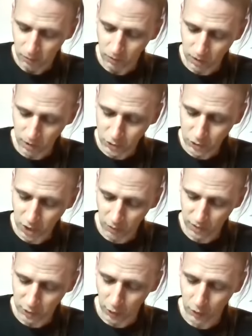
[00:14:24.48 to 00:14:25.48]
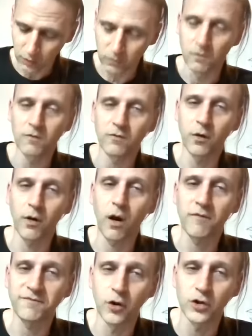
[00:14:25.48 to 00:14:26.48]
"when shall we go for
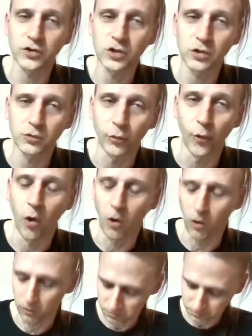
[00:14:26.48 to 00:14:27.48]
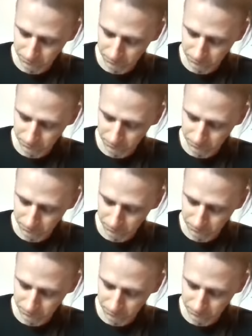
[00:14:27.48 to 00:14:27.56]
our first draw?"